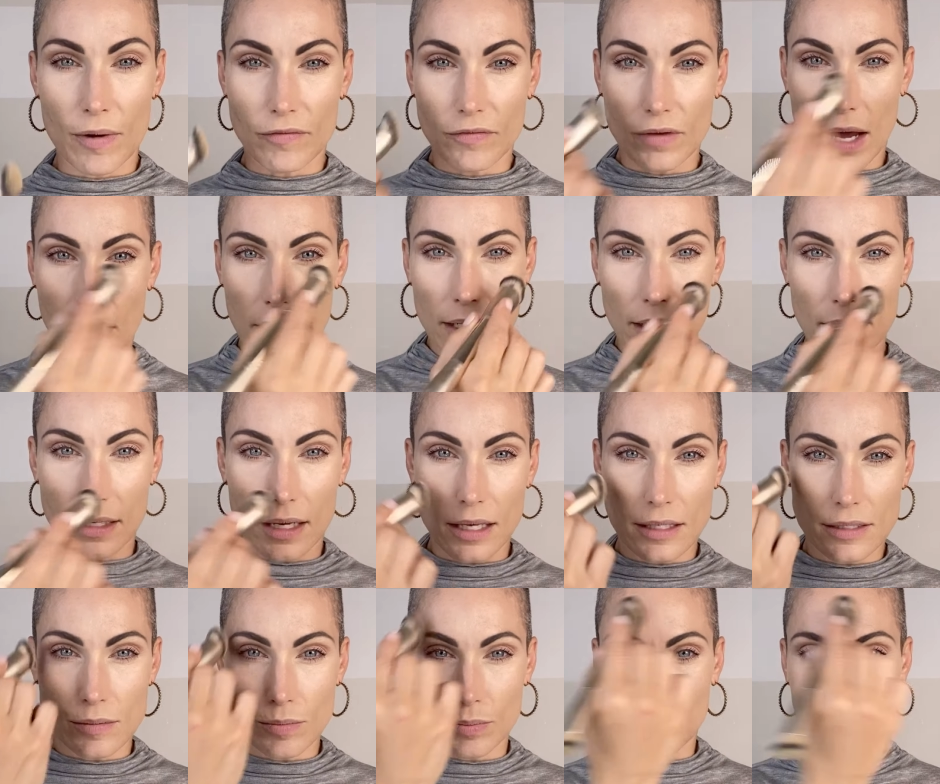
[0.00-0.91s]
I've got a
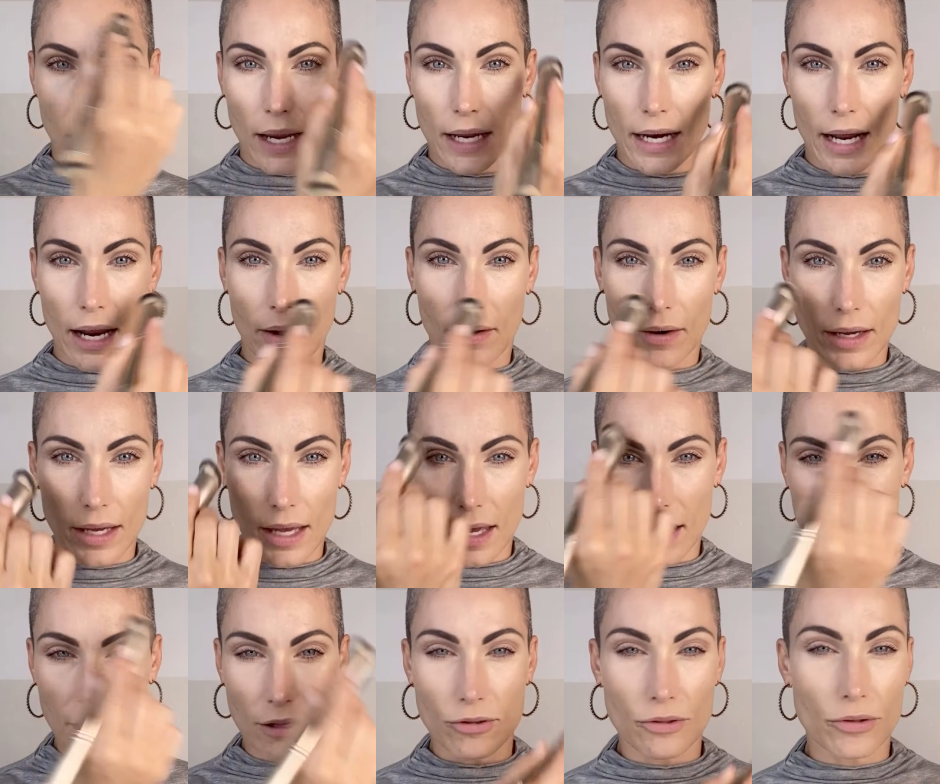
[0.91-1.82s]
nice bright
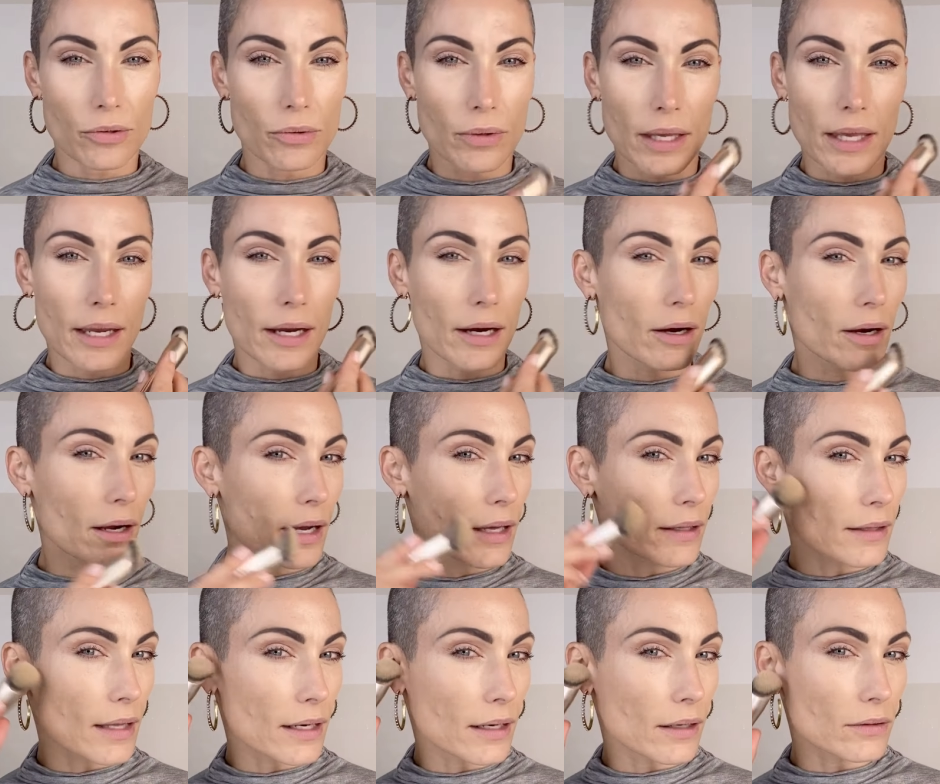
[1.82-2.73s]
area in through here,
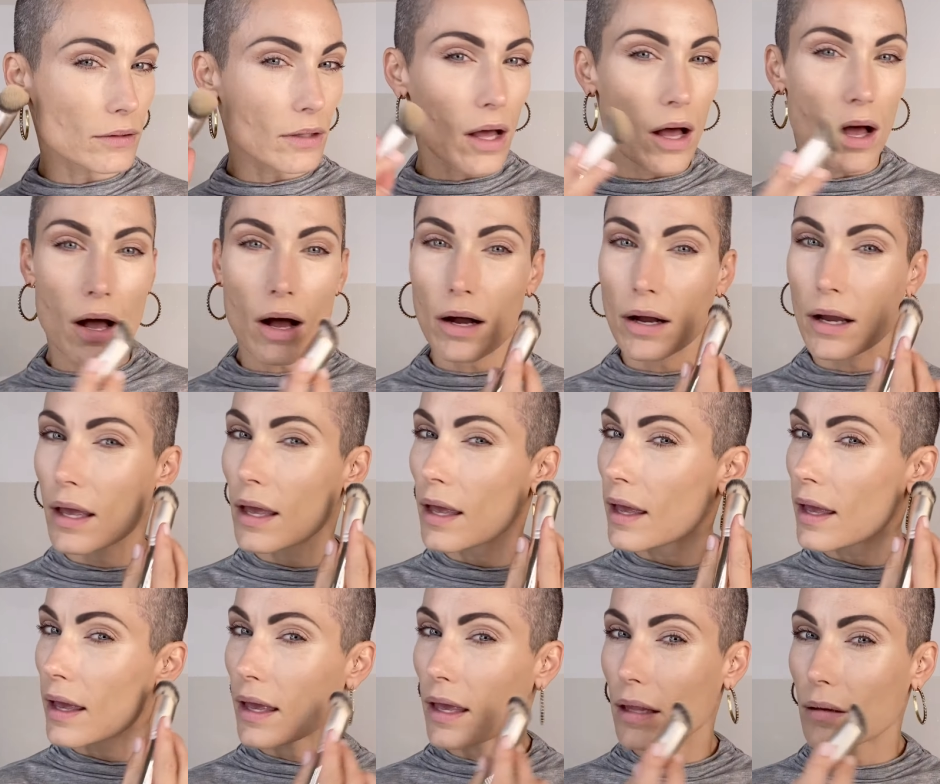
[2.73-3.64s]
and then along
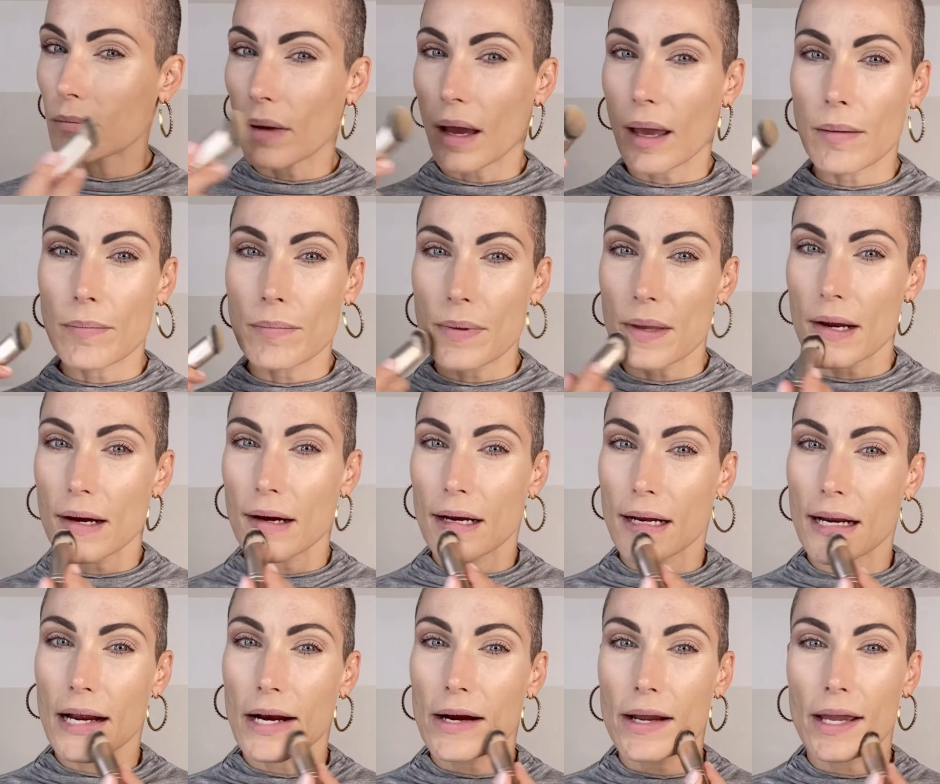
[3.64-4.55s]
in my
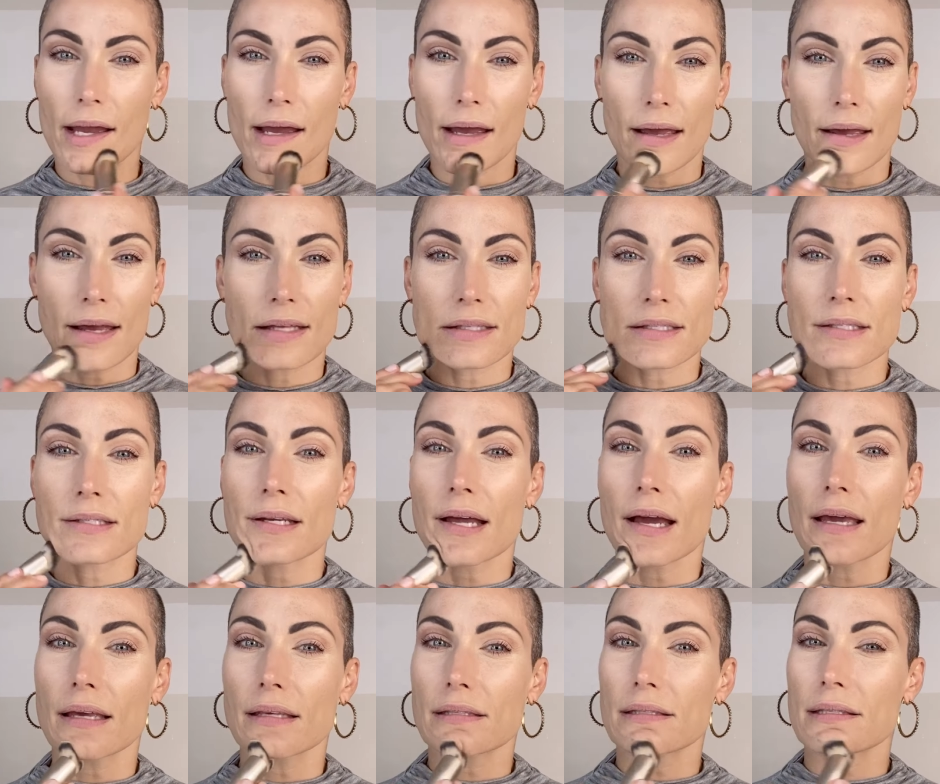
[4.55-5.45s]
beard area, it's
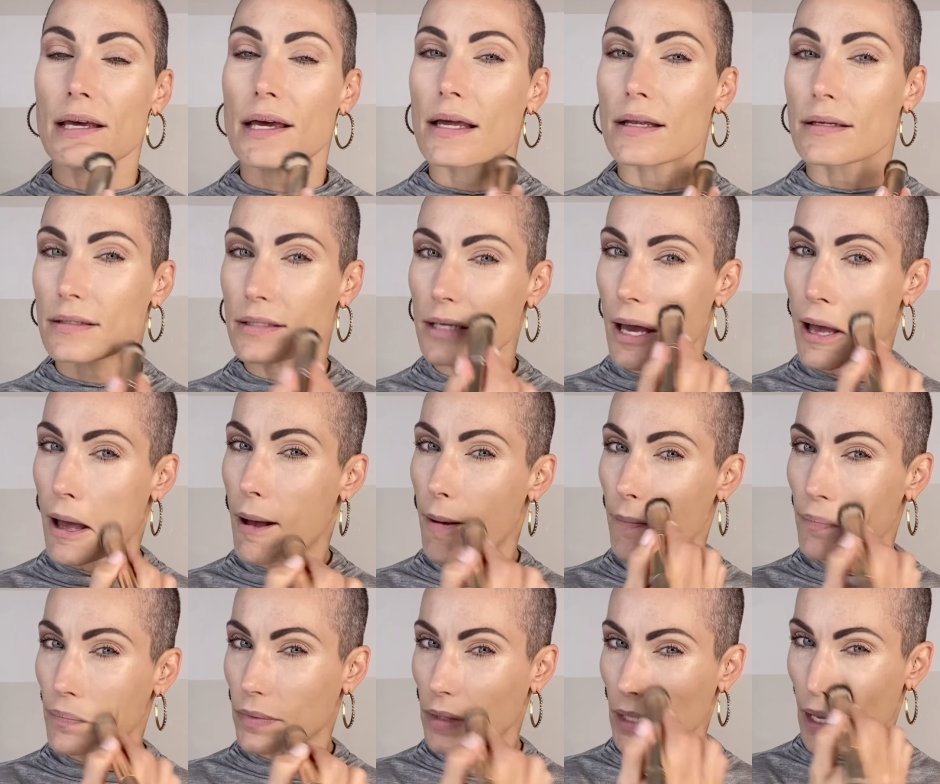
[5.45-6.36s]
nice,
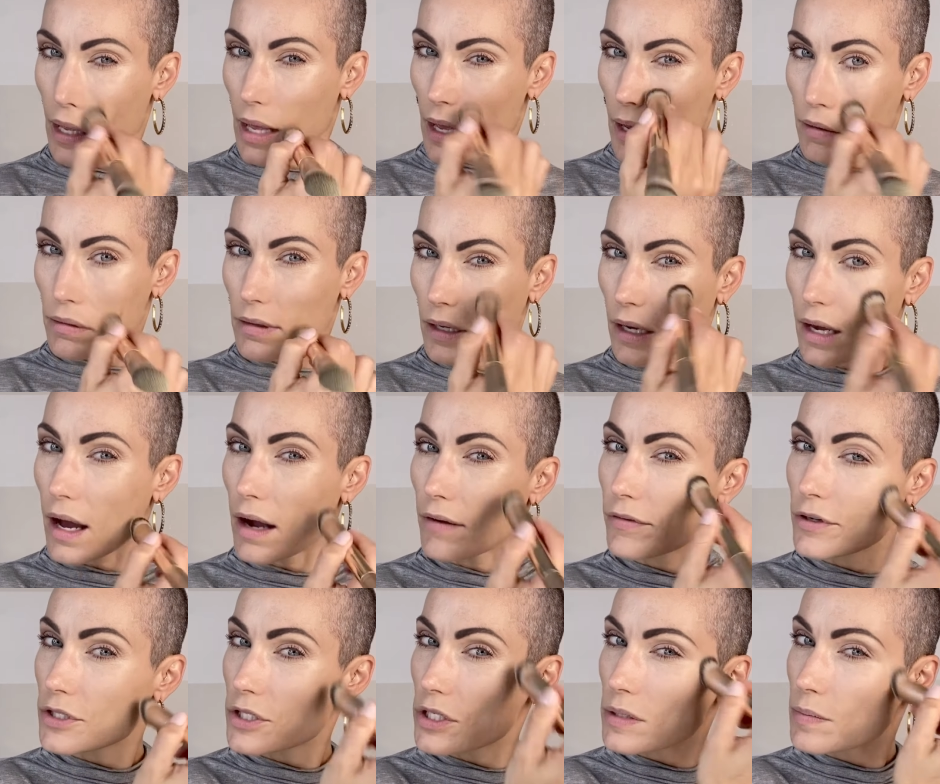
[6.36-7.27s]
and the
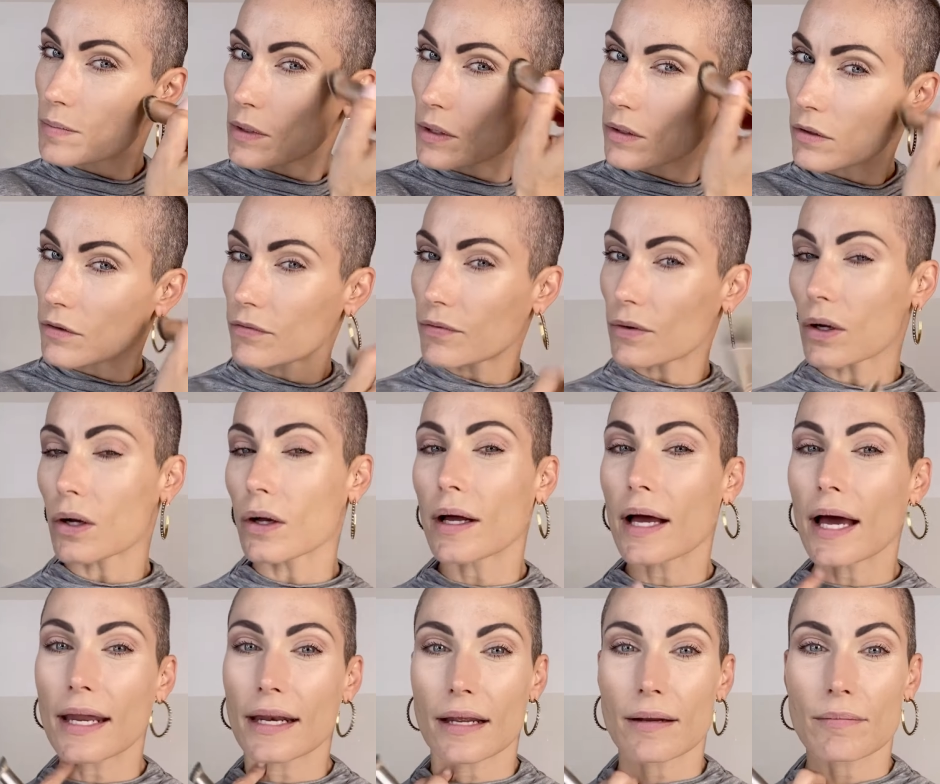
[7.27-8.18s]
coverage is beautiful,
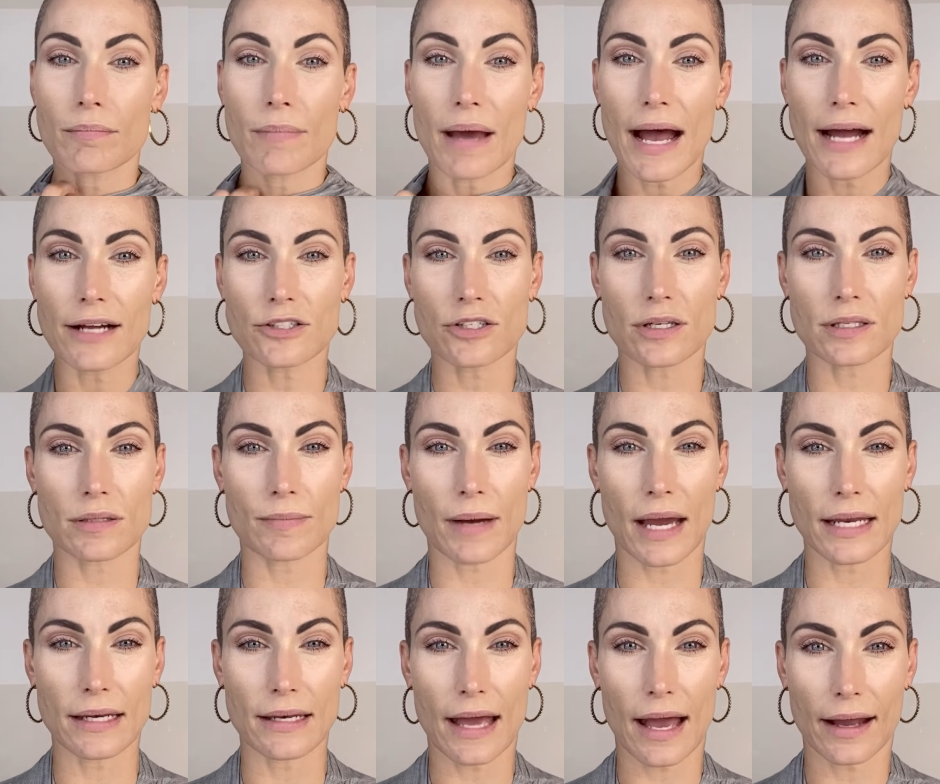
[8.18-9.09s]
and it matches
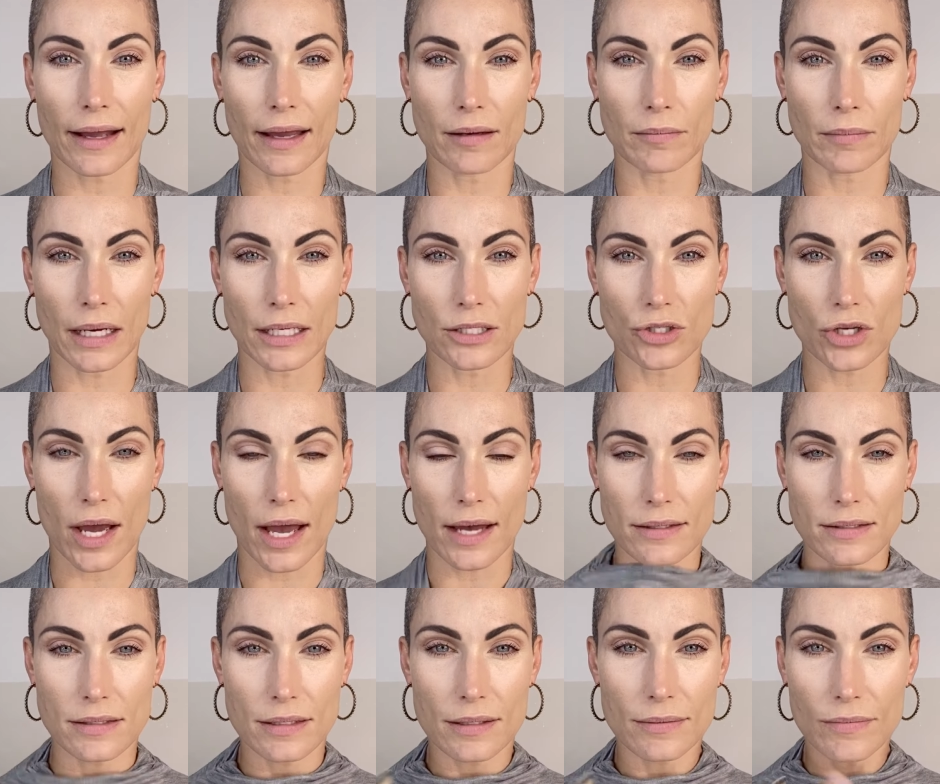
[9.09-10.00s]
my neck and my
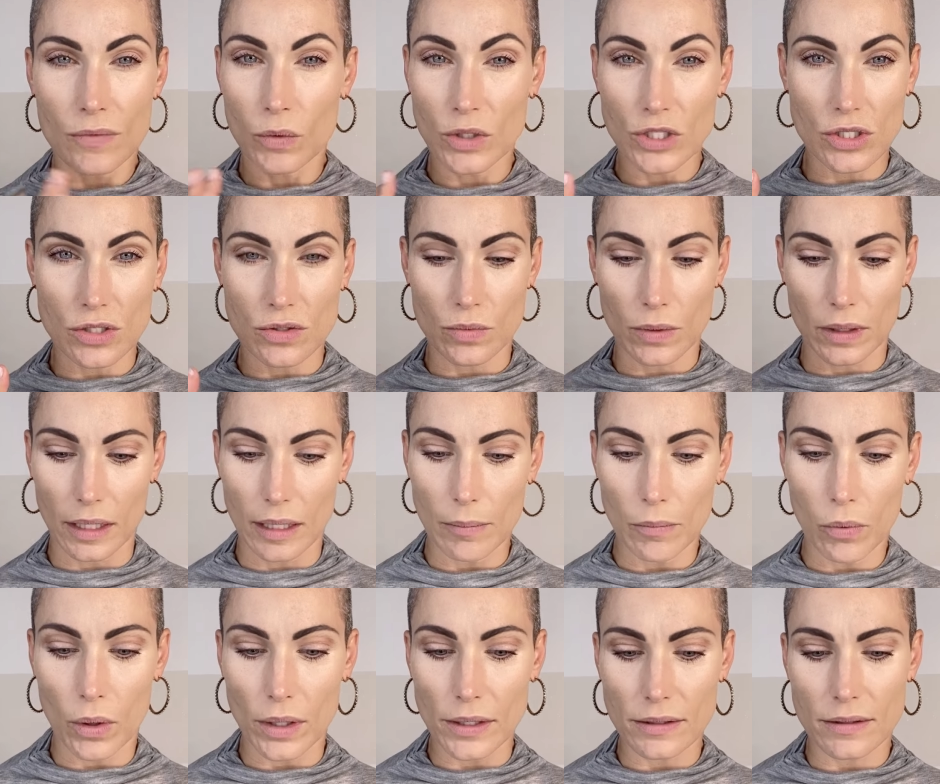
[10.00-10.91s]
chest, which is really
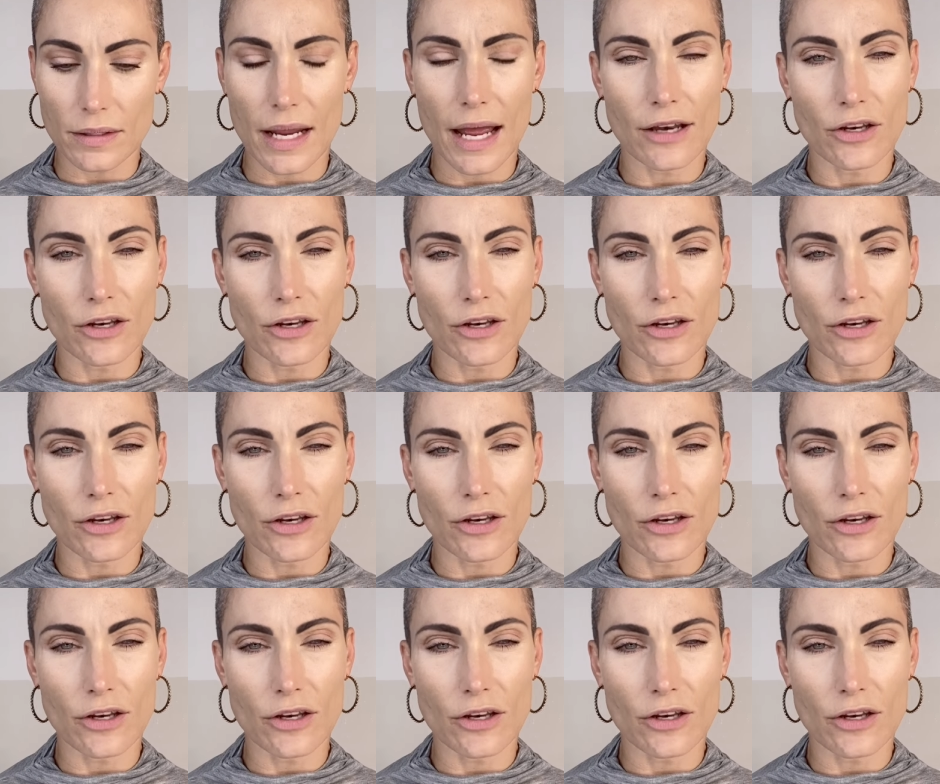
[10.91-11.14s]
important.